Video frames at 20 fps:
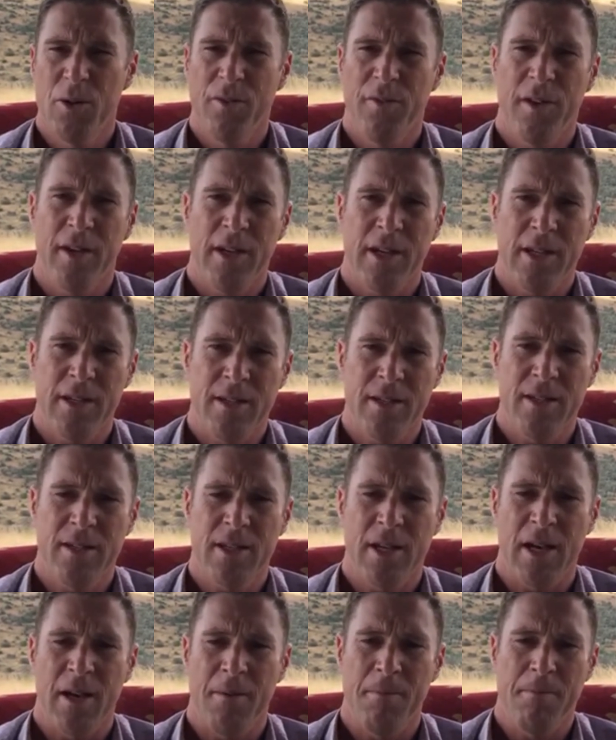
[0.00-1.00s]
River
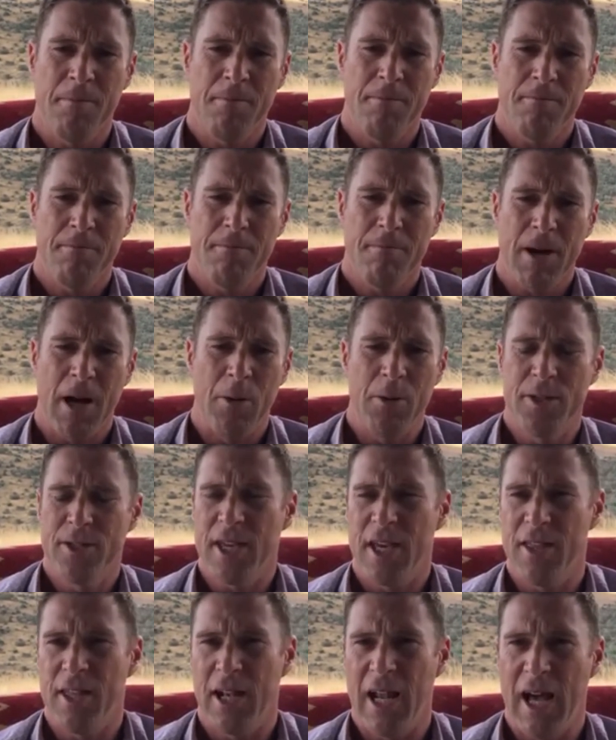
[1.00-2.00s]
is, I would
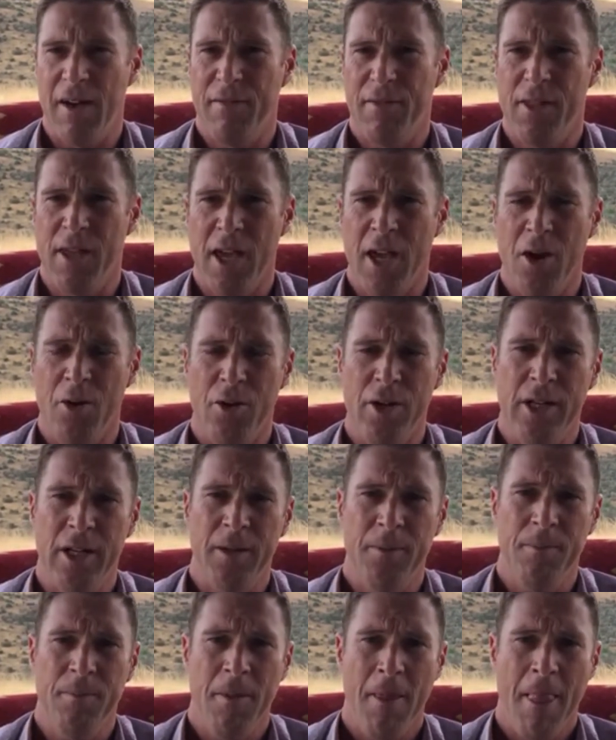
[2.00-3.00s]
say, the life of the
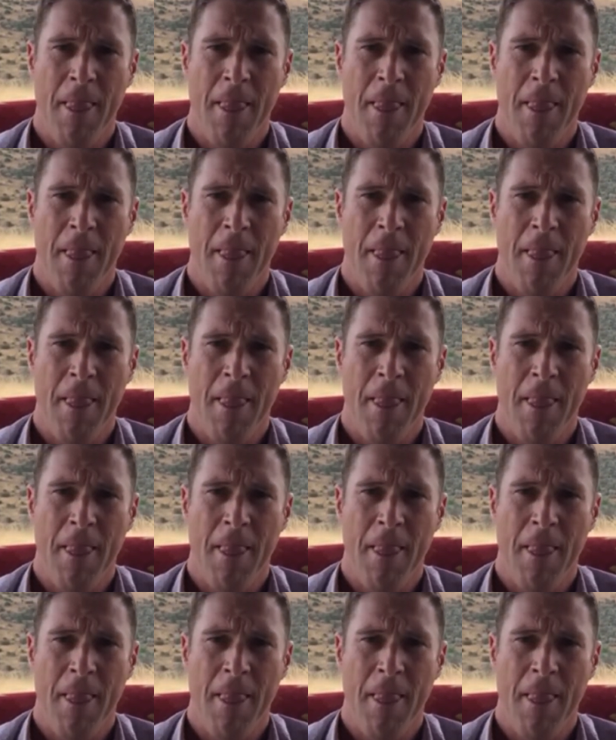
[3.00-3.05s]
area,